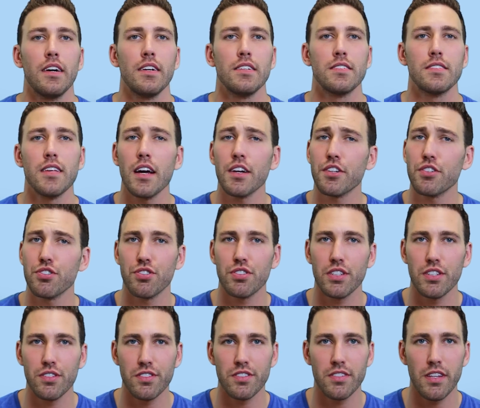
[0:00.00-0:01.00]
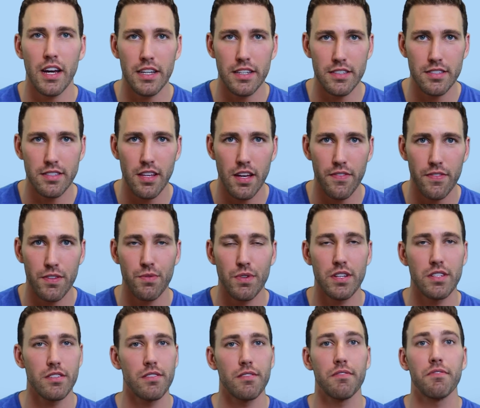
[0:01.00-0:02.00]
Soccer Skills 97
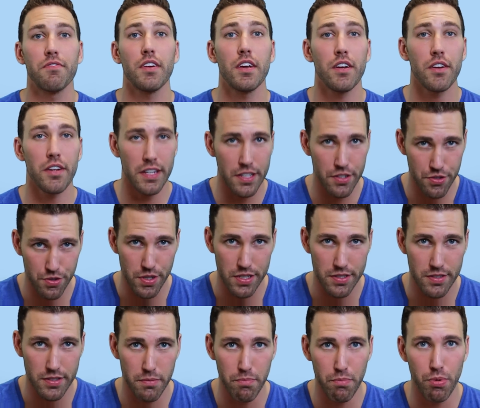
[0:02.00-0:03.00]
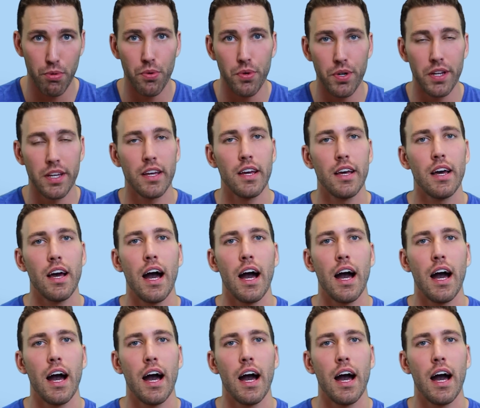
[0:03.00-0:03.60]
raises a very interesting point.